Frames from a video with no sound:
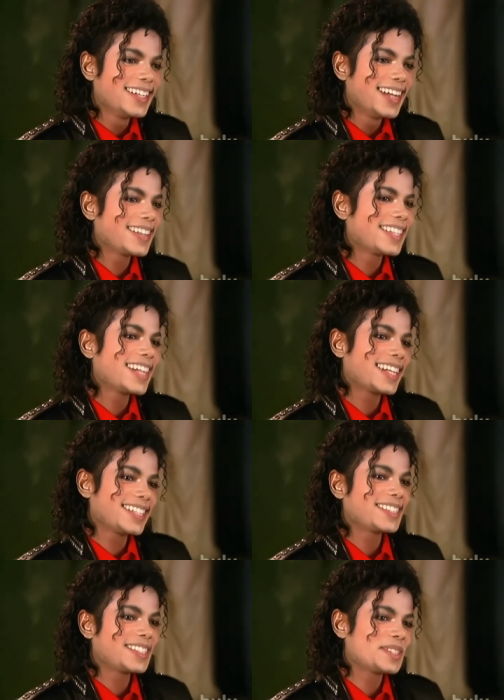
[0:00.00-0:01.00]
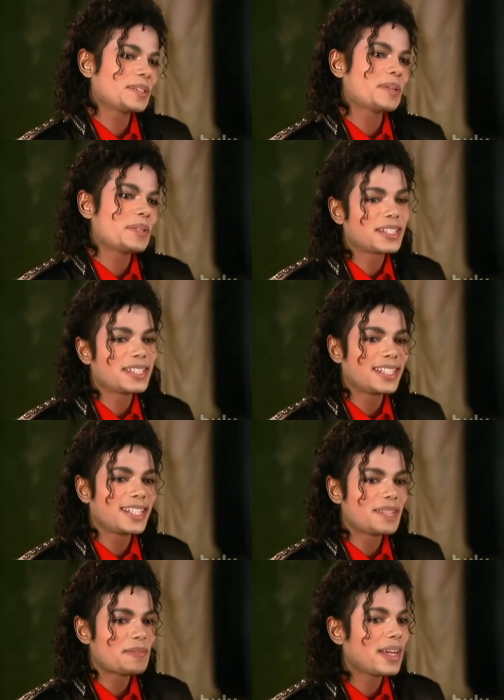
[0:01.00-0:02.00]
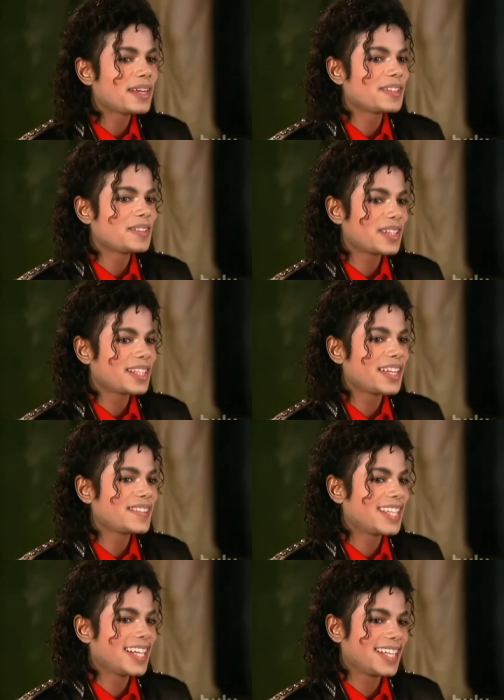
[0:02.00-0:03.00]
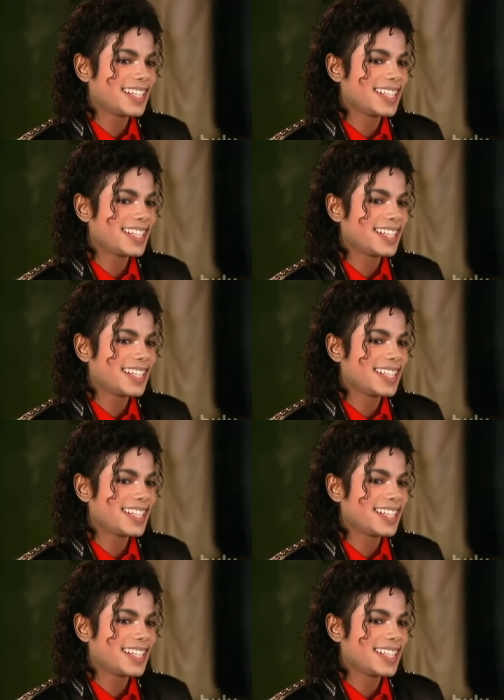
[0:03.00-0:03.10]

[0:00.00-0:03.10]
I don't think I could contribute any better than what they've done. The